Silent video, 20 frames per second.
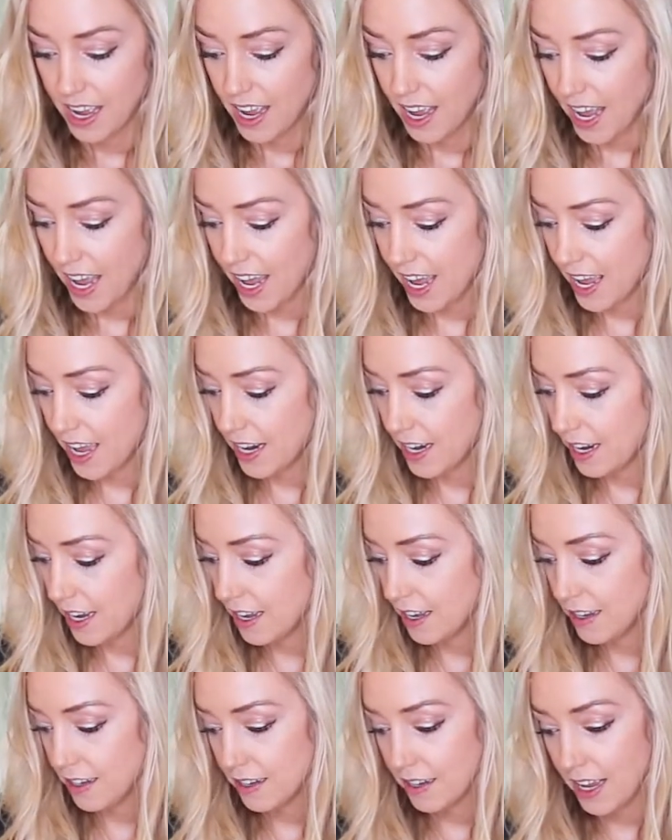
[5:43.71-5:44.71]
And
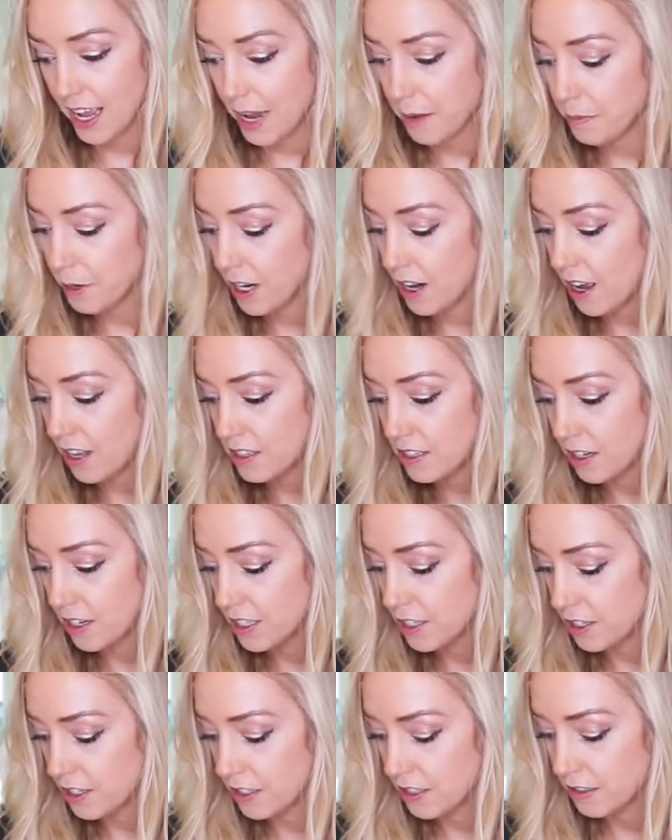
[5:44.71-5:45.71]
apricots are
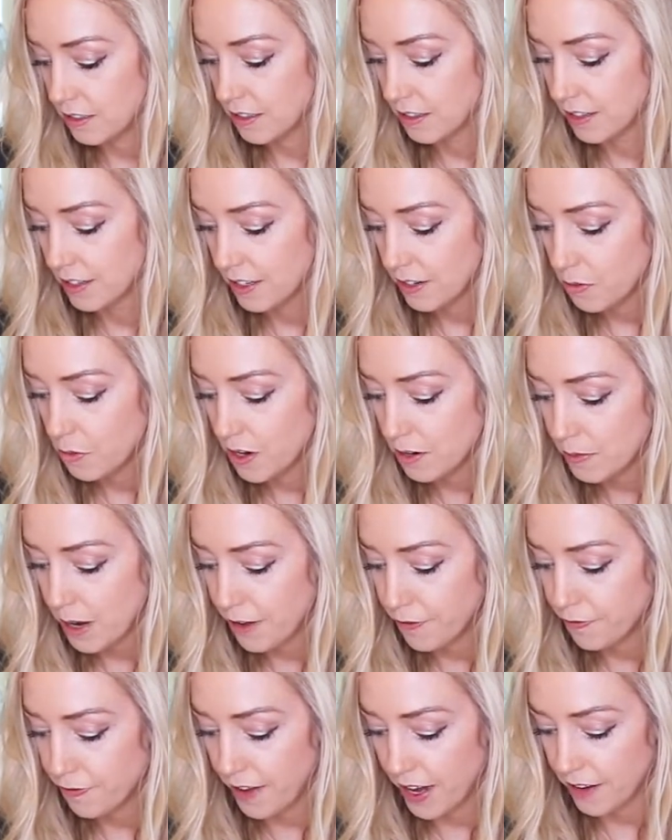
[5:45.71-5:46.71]
just one of my
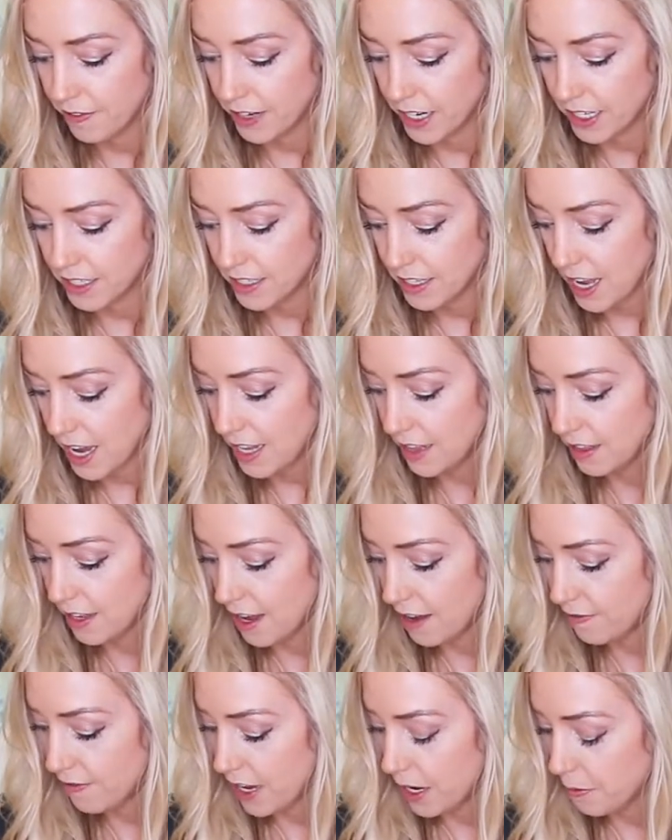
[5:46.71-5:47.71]
favorites. I
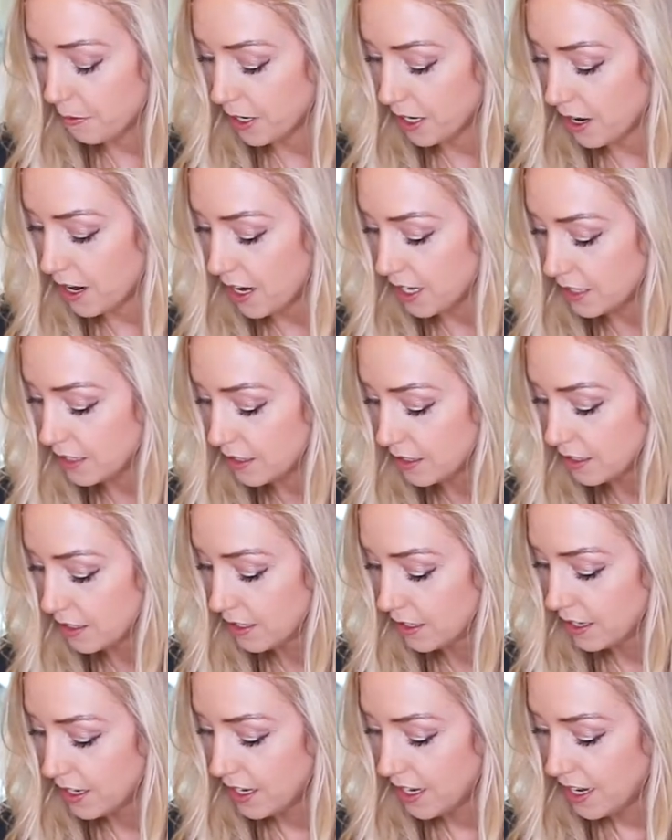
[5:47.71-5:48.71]
love apricots.
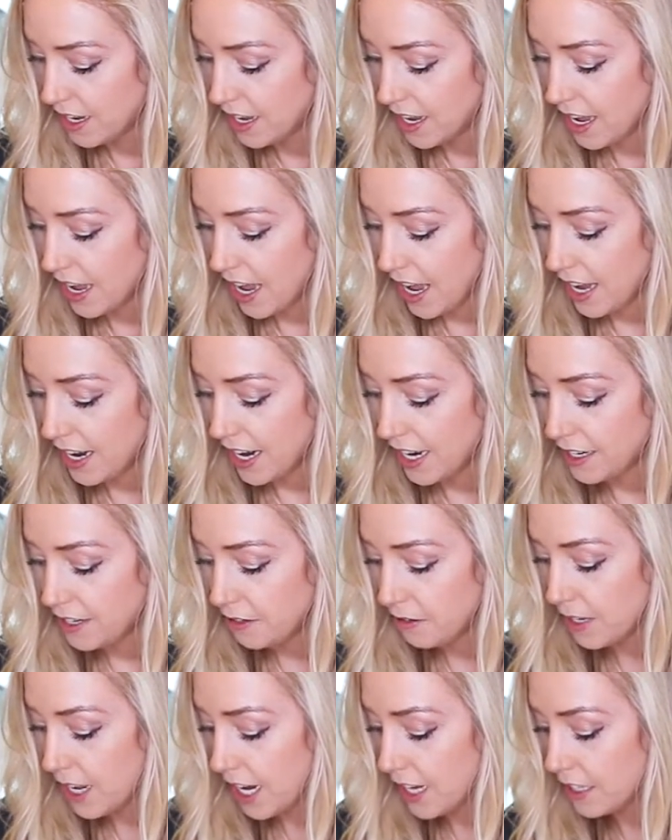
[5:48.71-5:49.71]
And I
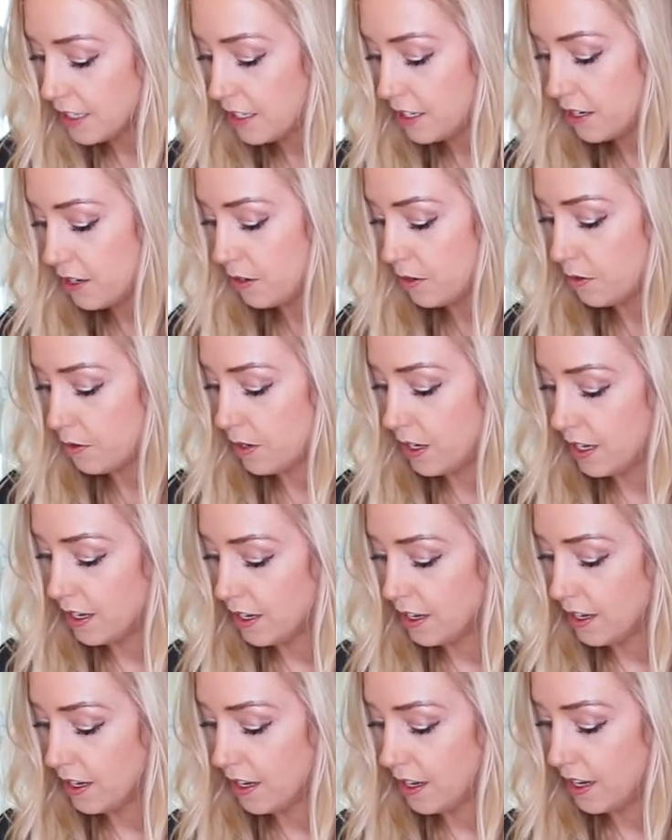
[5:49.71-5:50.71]
do like to
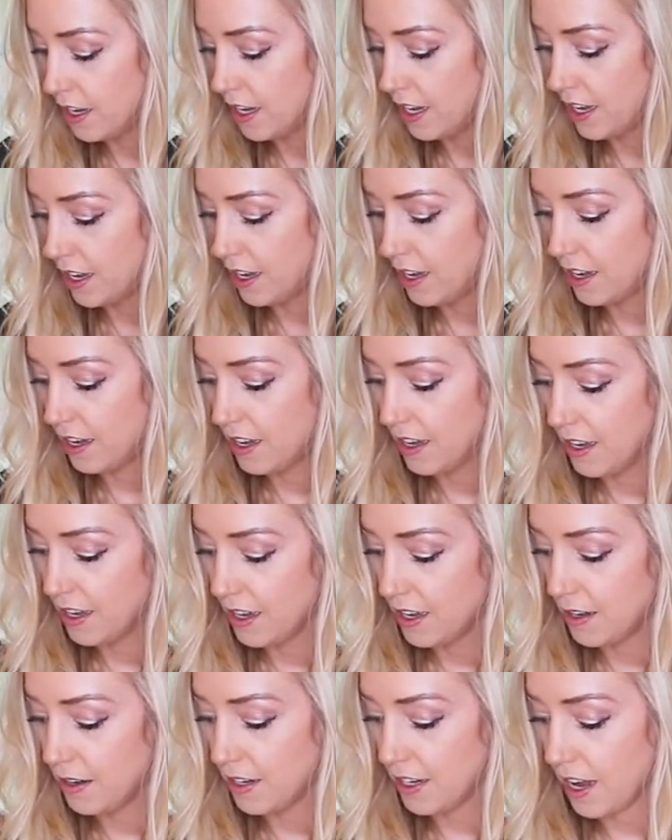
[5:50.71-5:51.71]

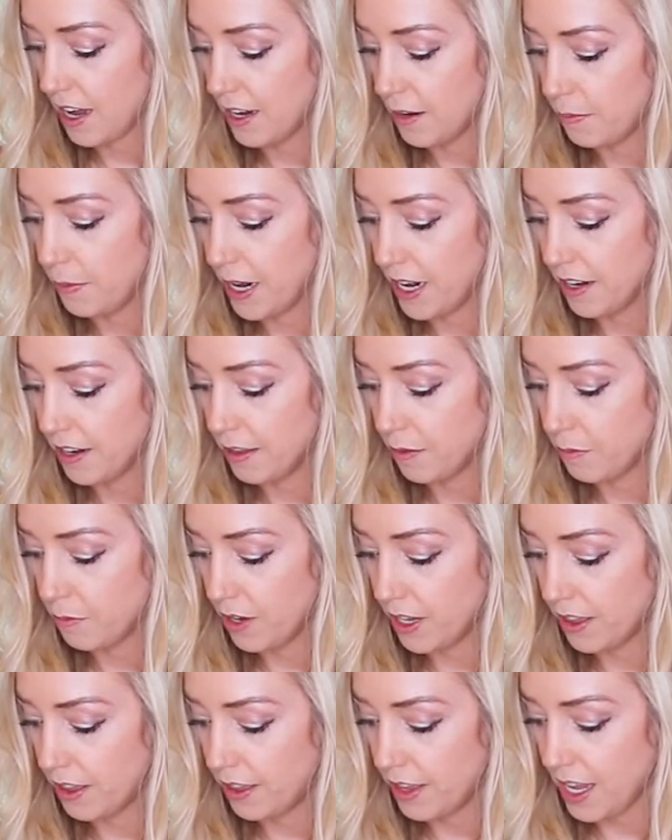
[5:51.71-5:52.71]
kind of pair them
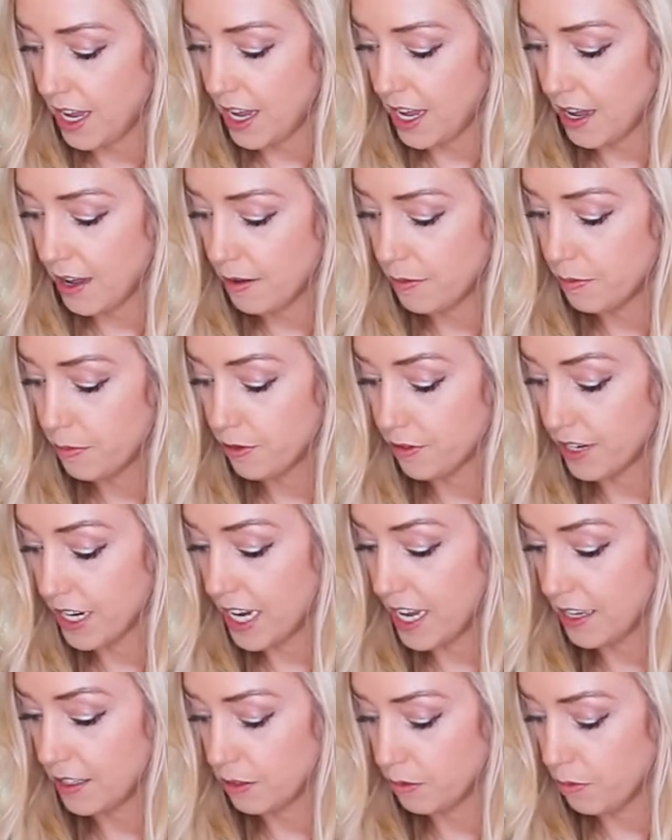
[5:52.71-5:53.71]
with the
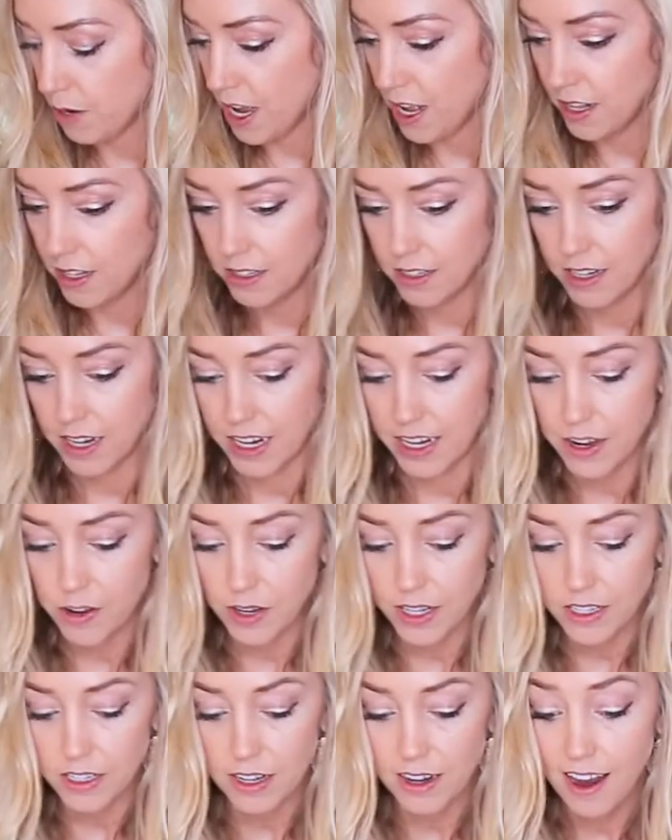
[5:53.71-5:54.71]
brie as well. And you
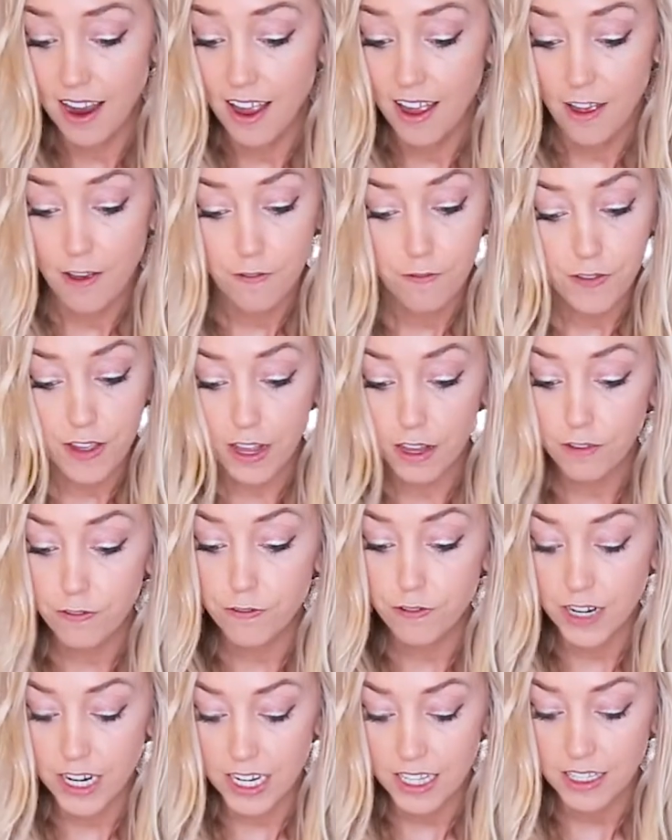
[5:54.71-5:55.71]
can feel
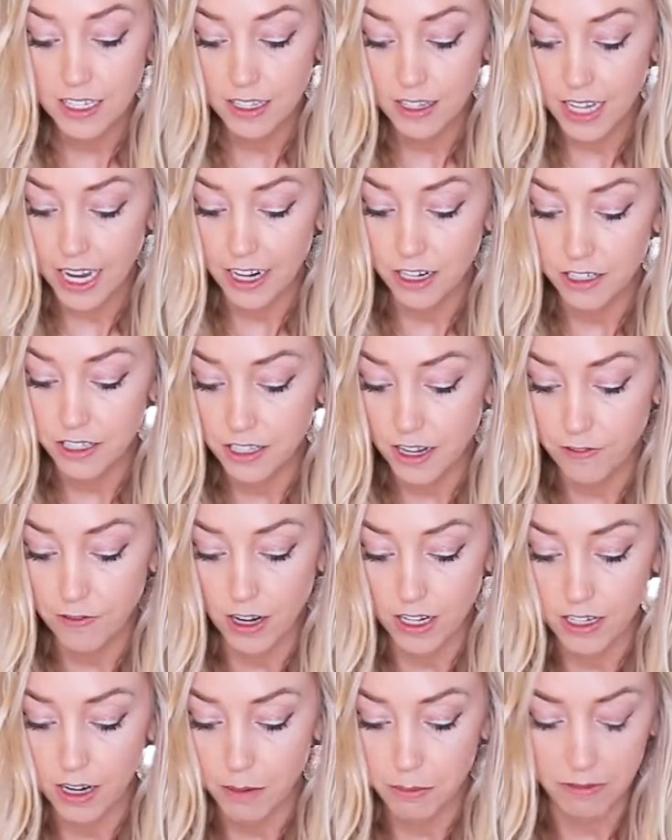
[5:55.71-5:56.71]
free to layer stuff
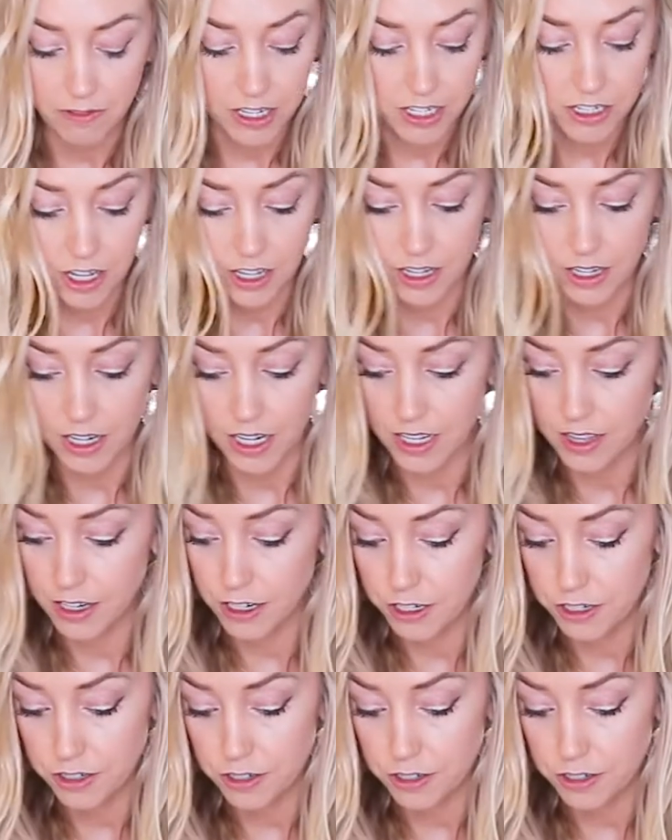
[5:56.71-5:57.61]
on top of each other. There's